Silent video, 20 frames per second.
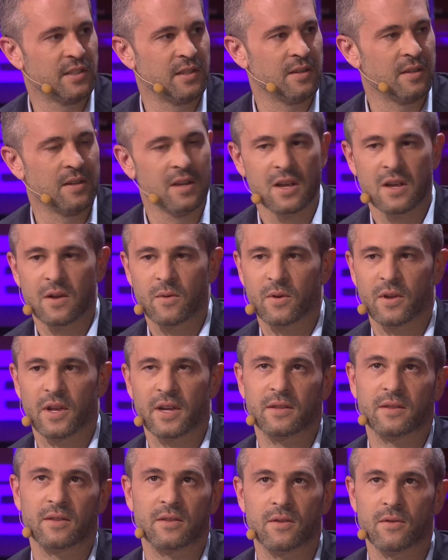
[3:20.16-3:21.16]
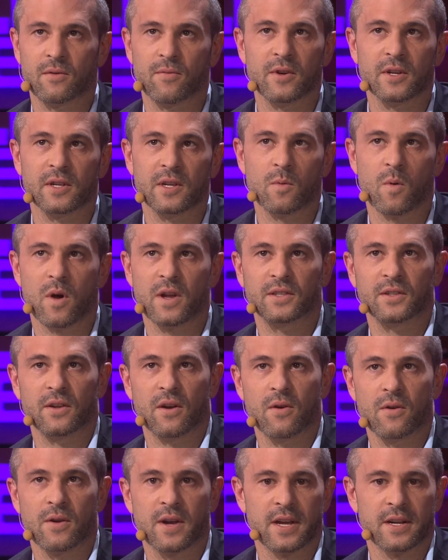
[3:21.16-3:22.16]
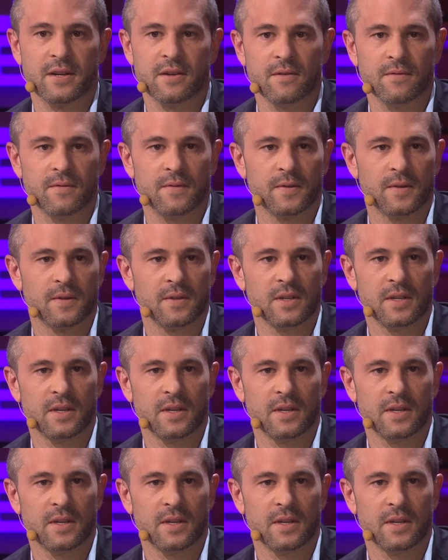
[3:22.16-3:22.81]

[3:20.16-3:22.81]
Yeah. And we're like, there really was no kind of